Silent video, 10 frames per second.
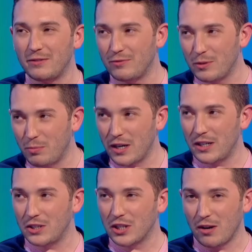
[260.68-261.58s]
of every
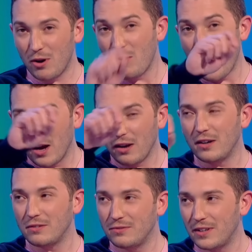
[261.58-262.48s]
page, I wrote I
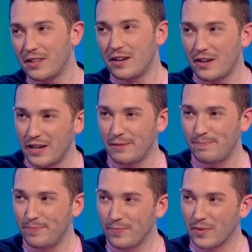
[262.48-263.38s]
love and then her name.
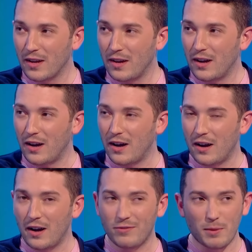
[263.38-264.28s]

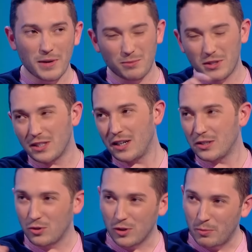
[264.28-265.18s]
If I made a
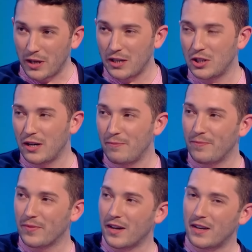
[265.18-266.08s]
mistake, tore the page out
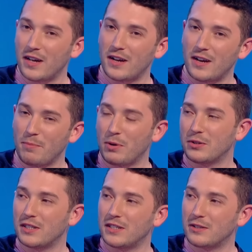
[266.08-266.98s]
and then I
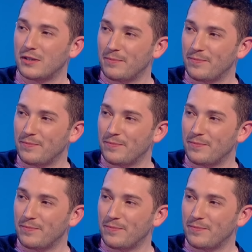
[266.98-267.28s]
posted it to her.